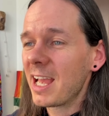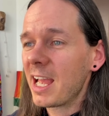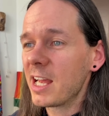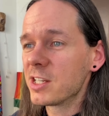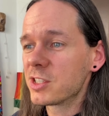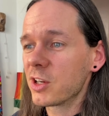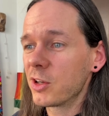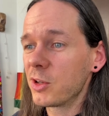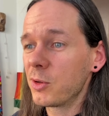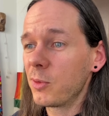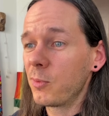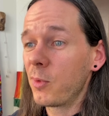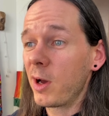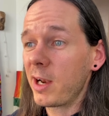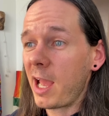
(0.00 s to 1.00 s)
and show you
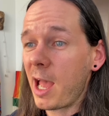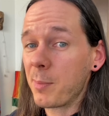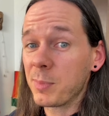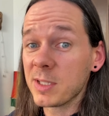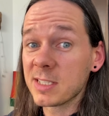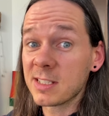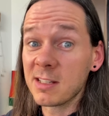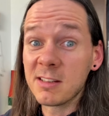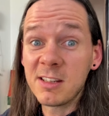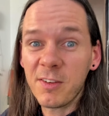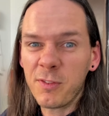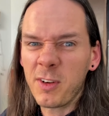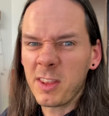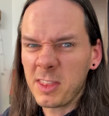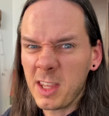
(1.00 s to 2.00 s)
what happens to
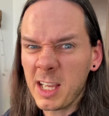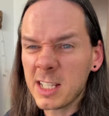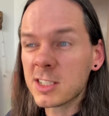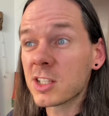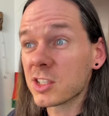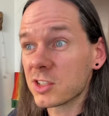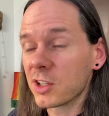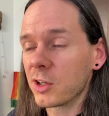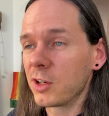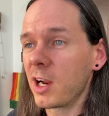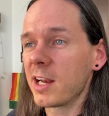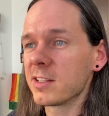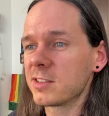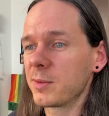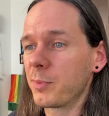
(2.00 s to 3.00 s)
different things, just so you're
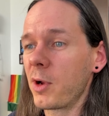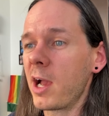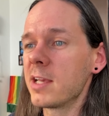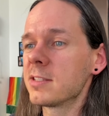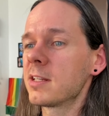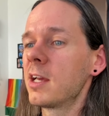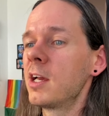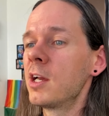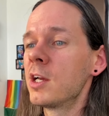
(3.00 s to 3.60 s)
not surprised.